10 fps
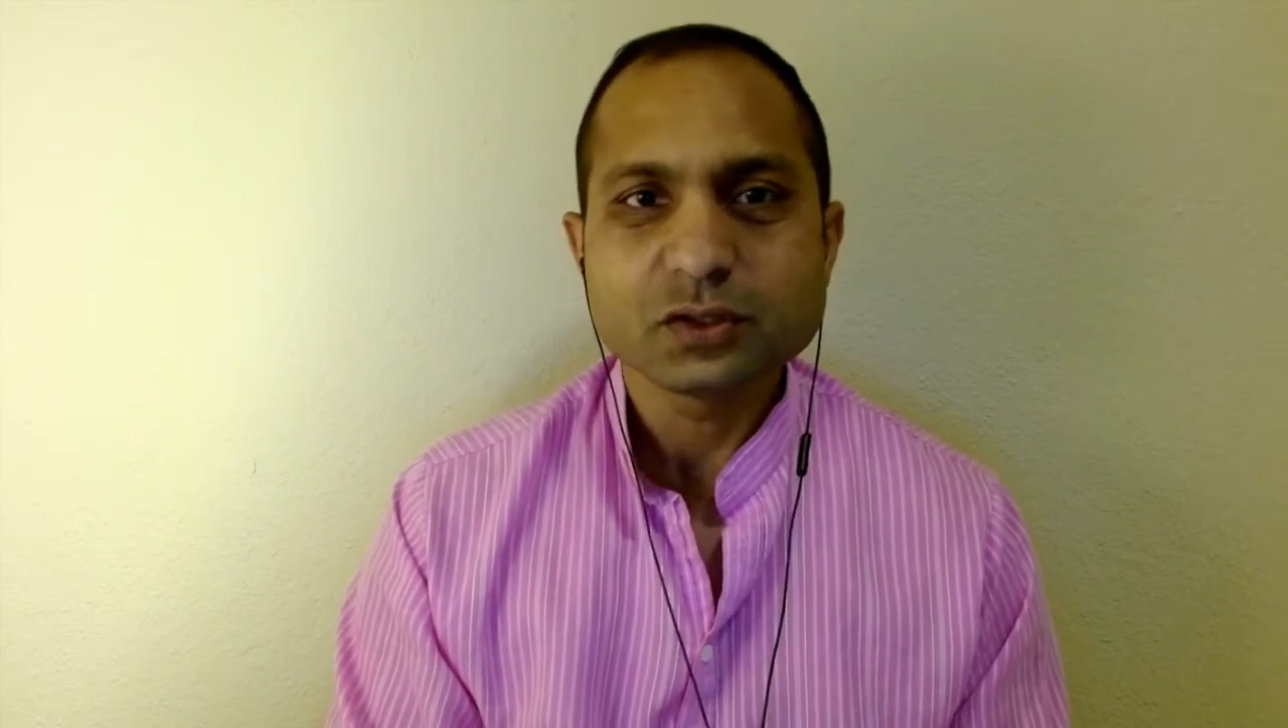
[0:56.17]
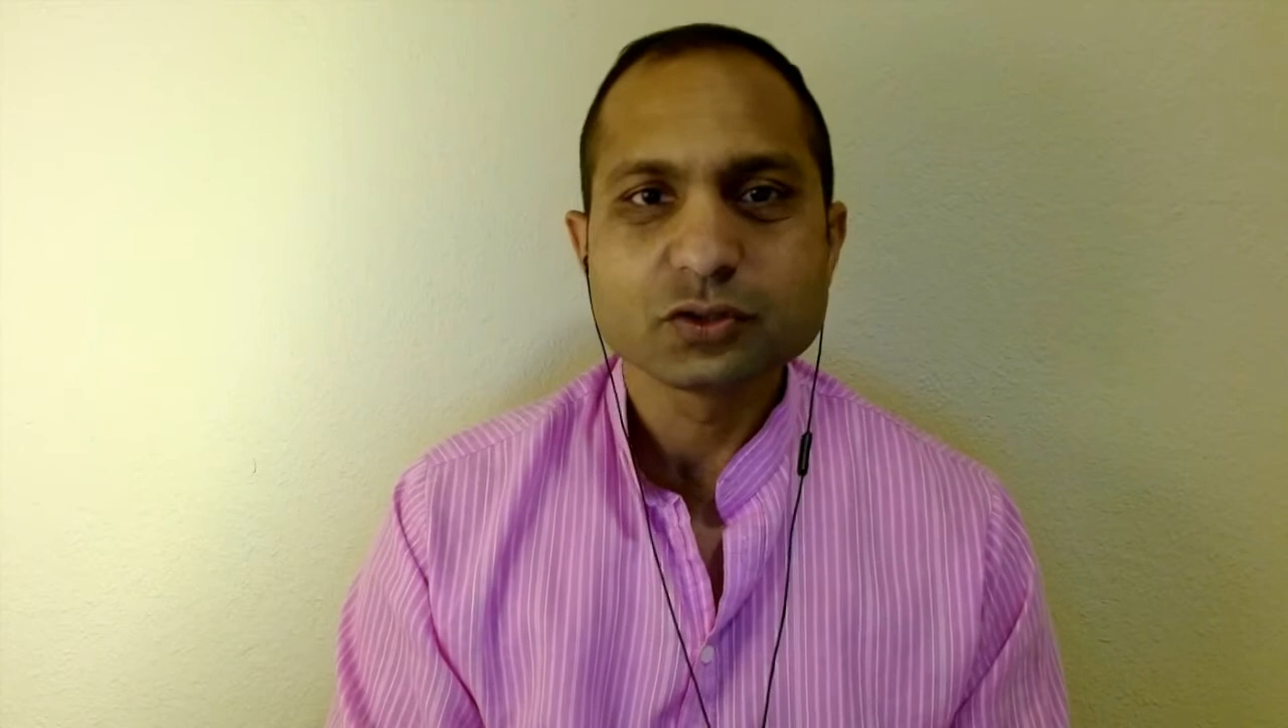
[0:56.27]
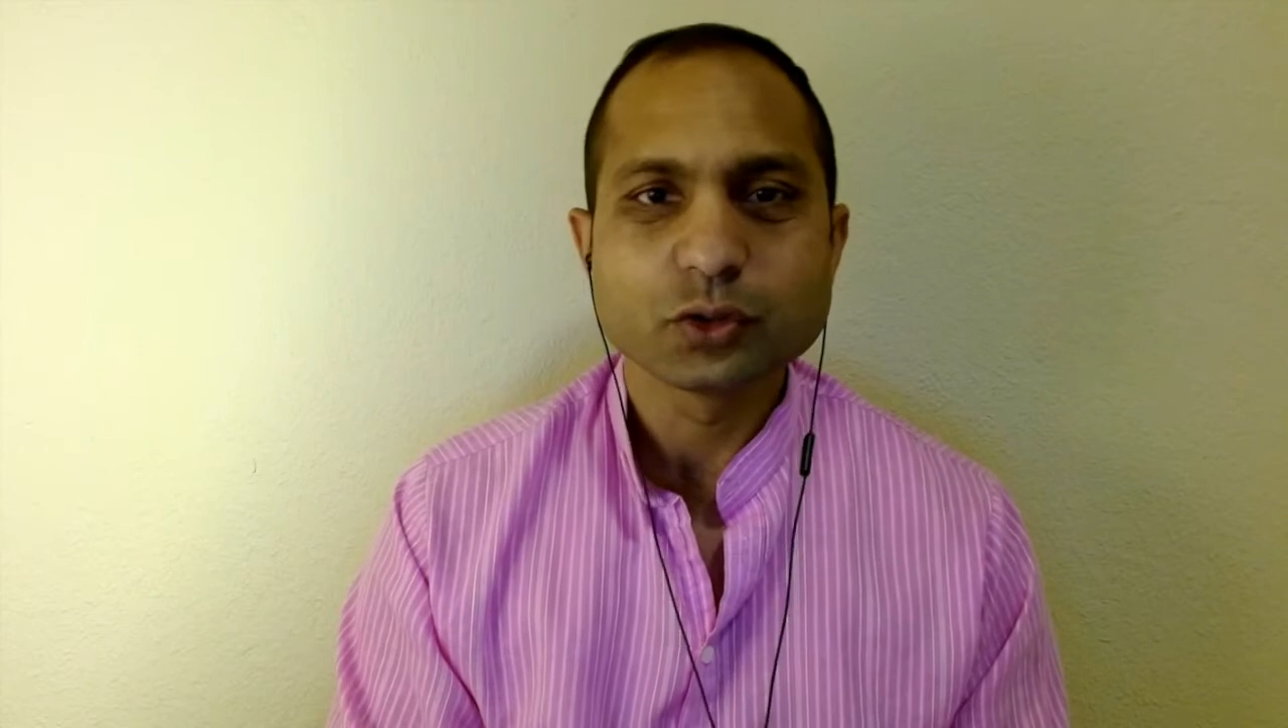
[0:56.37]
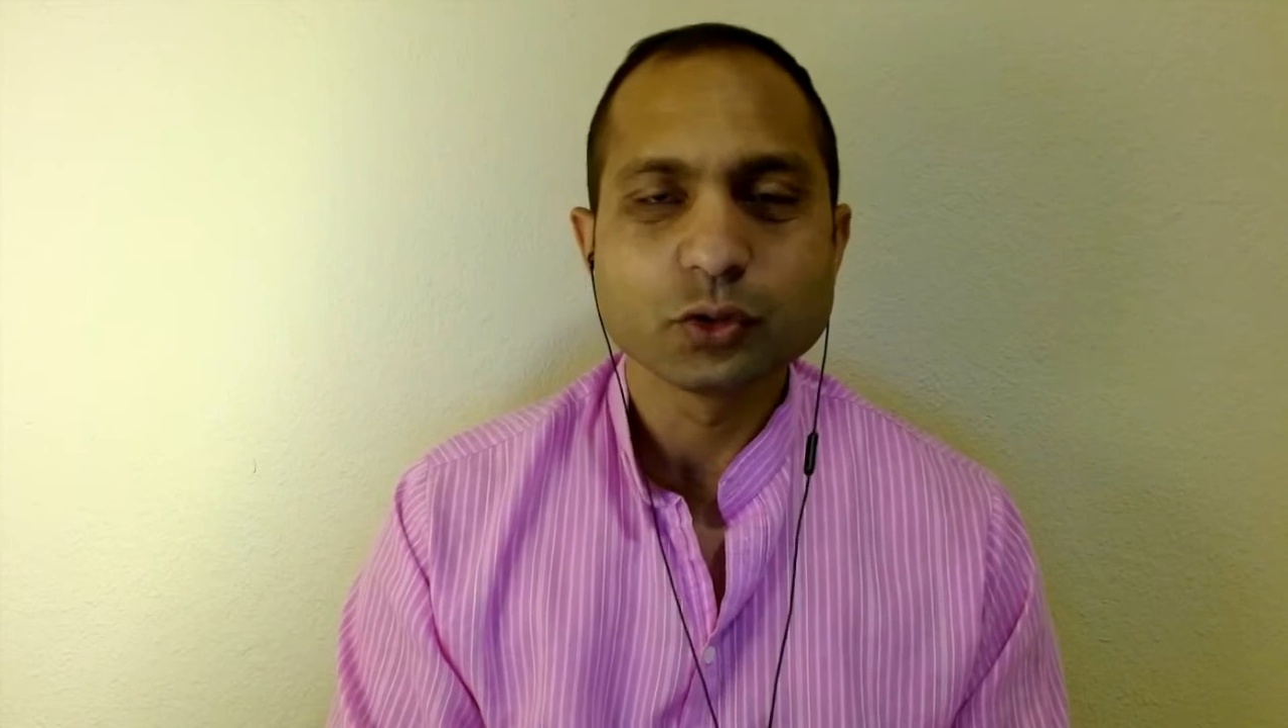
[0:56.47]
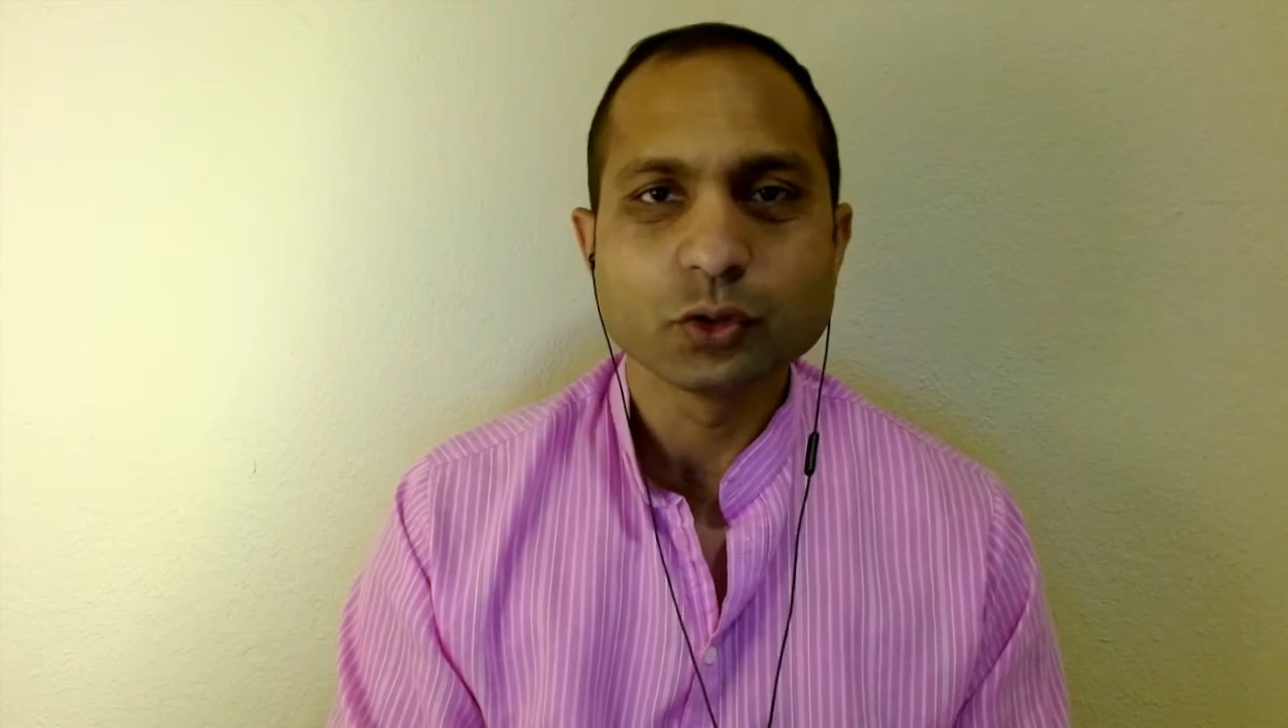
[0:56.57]

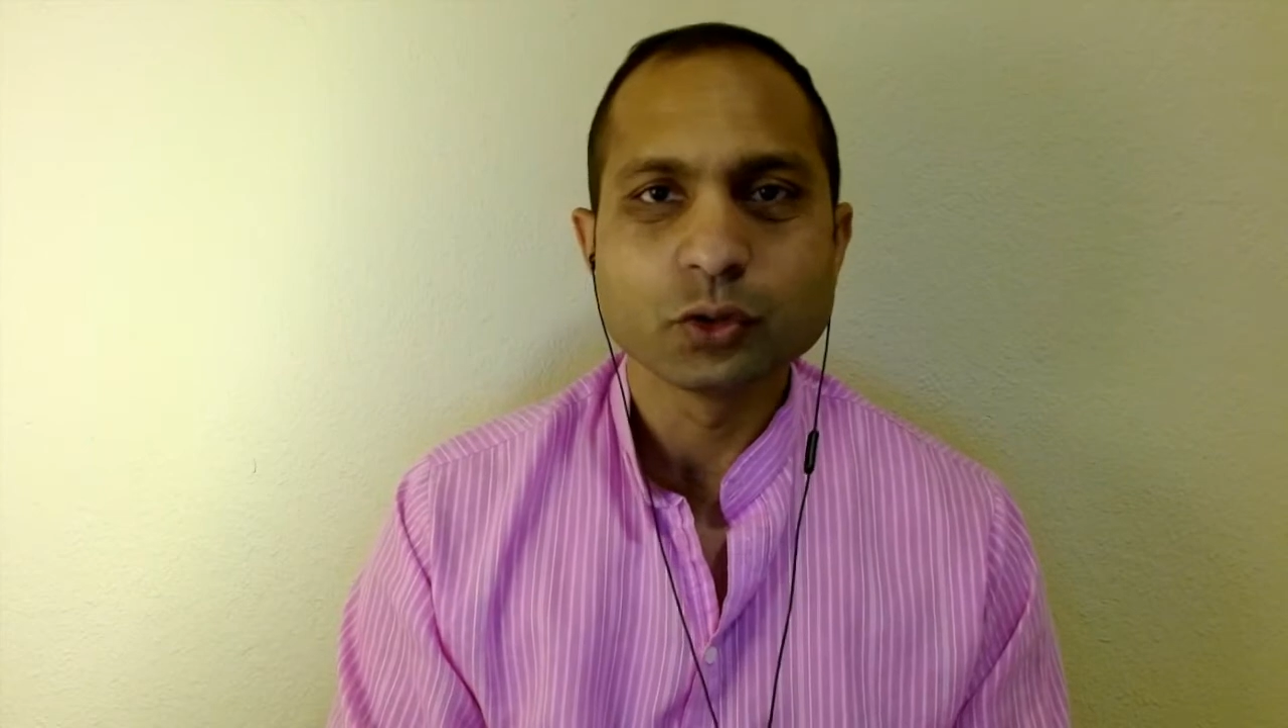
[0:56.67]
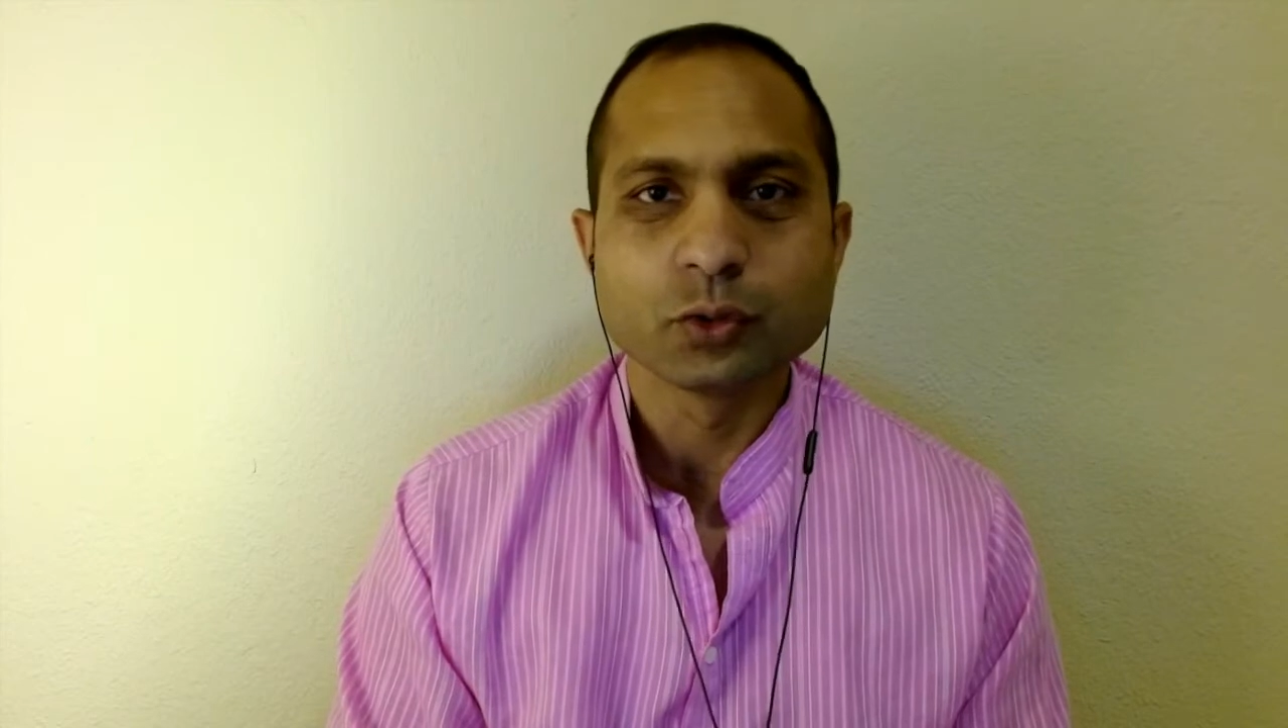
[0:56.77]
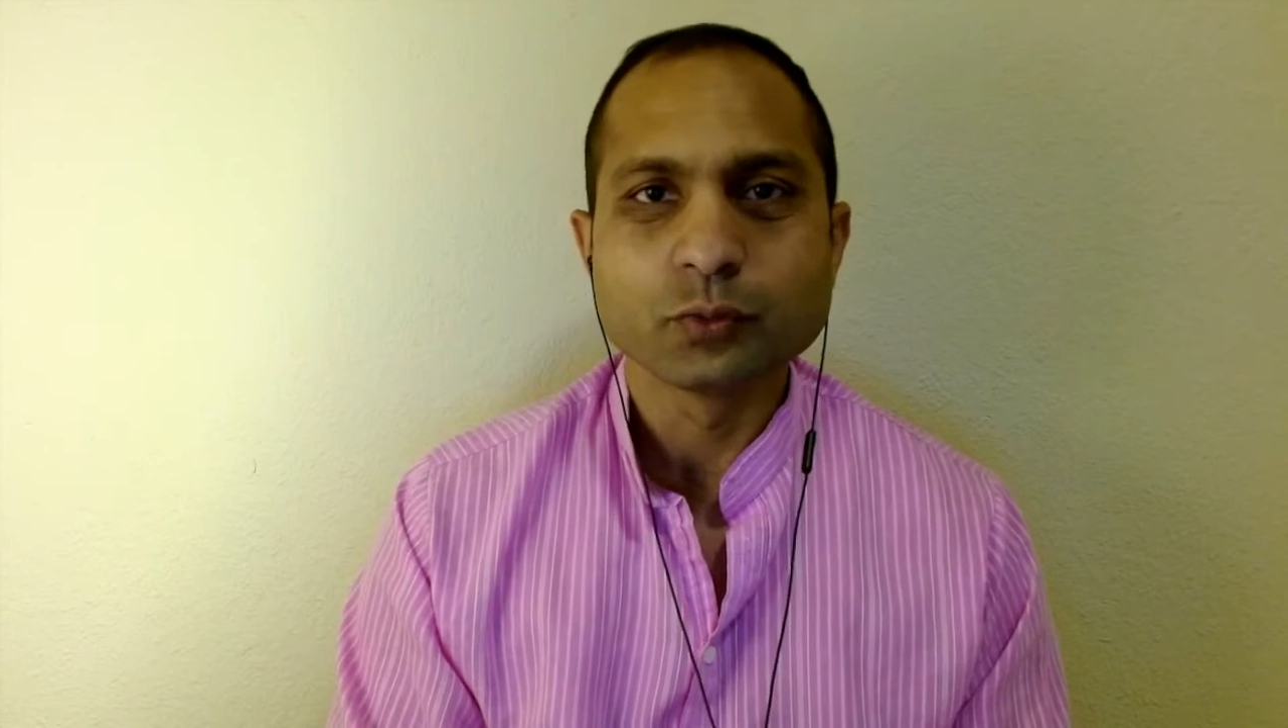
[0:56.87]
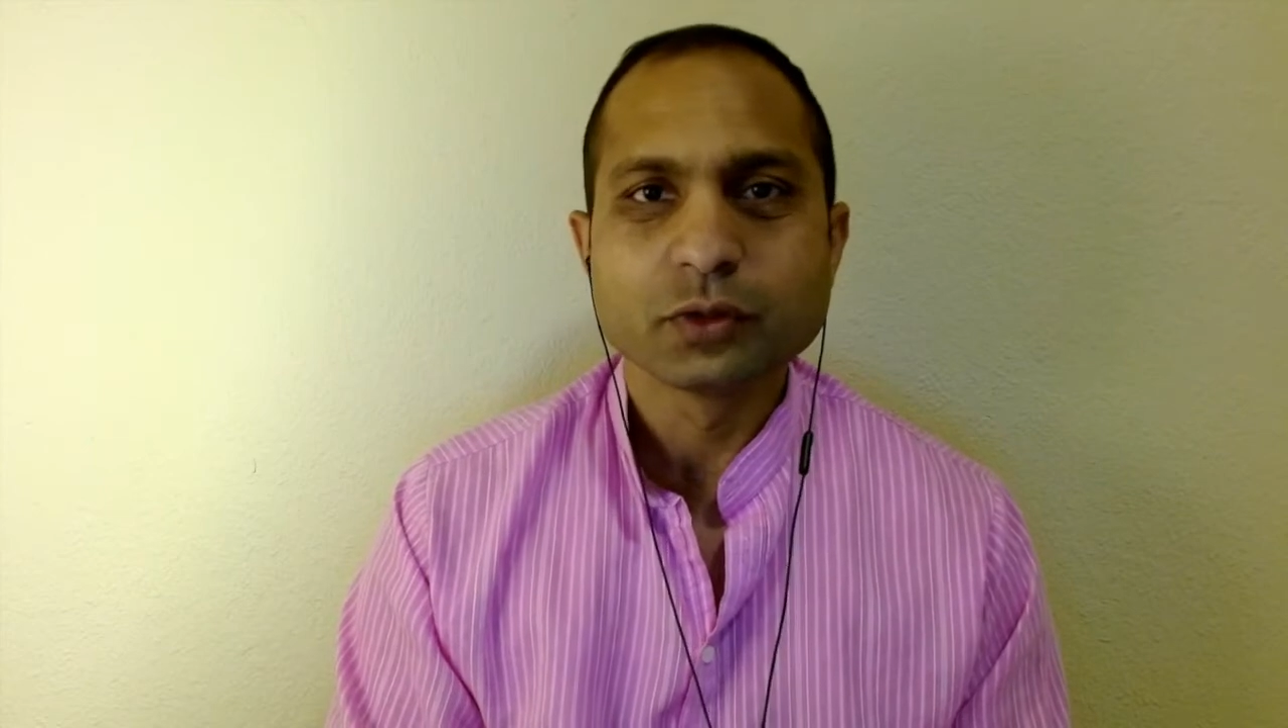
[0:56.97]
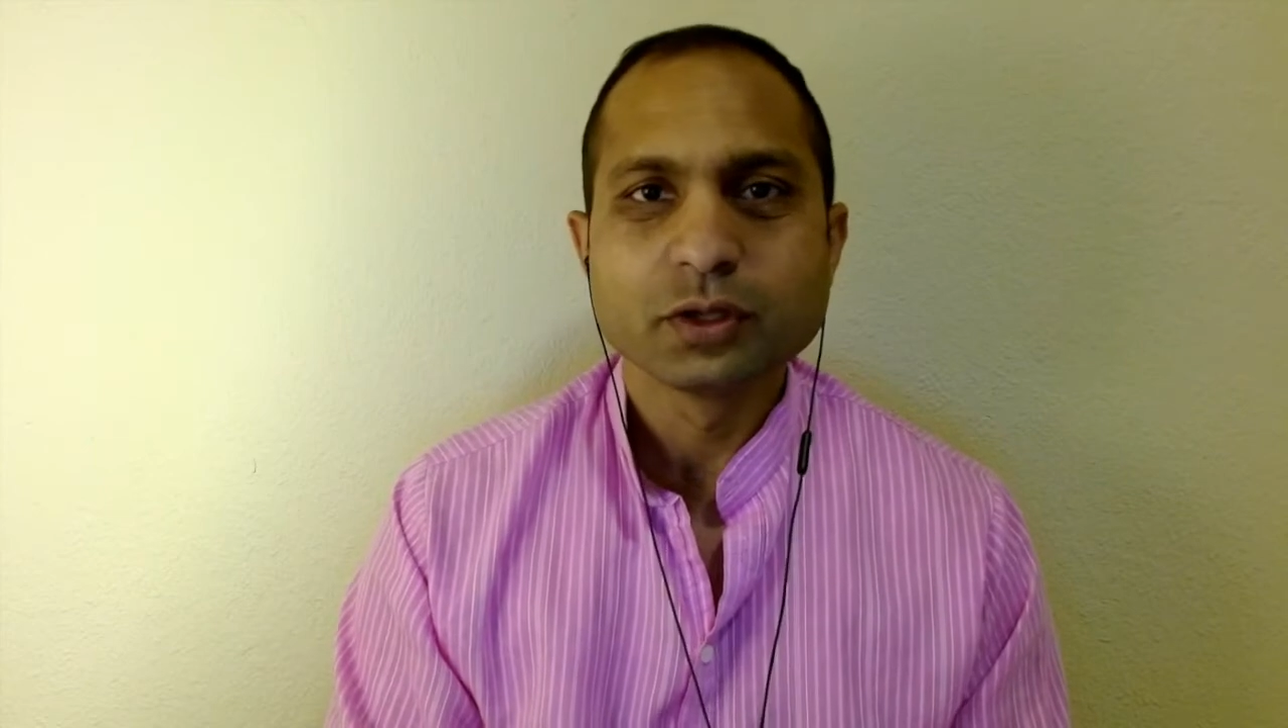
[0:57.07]

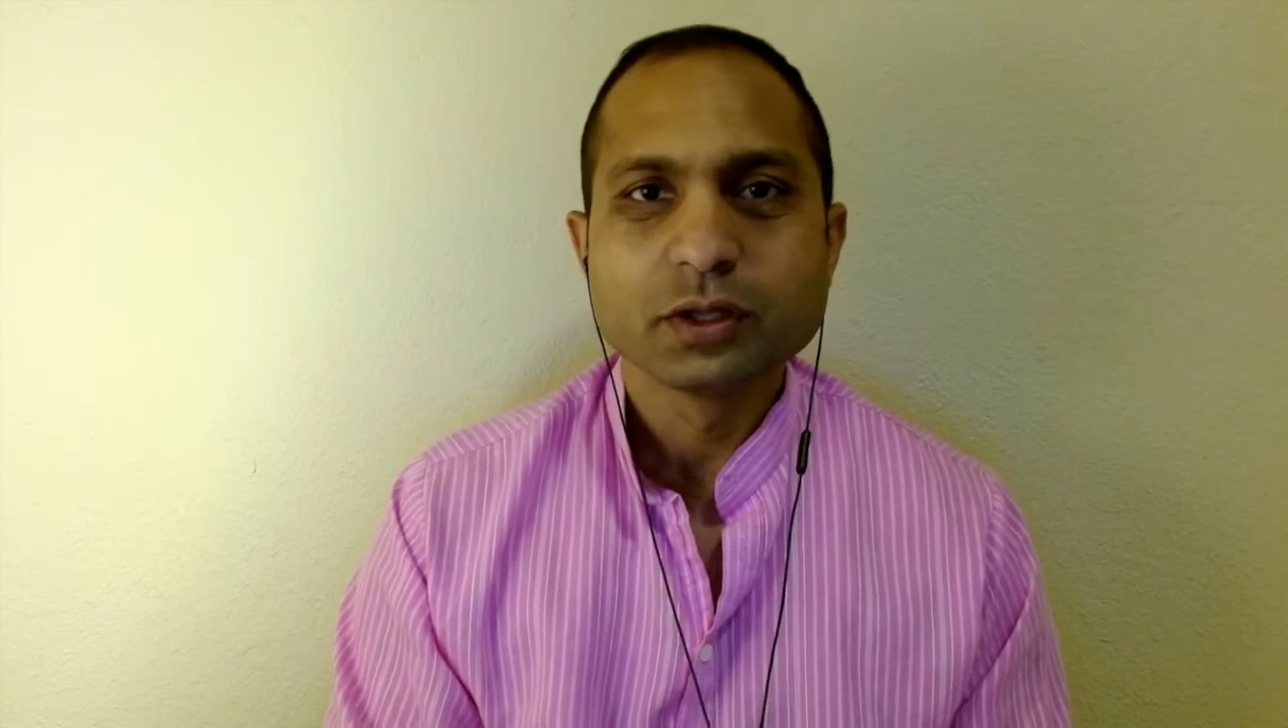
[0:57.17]
So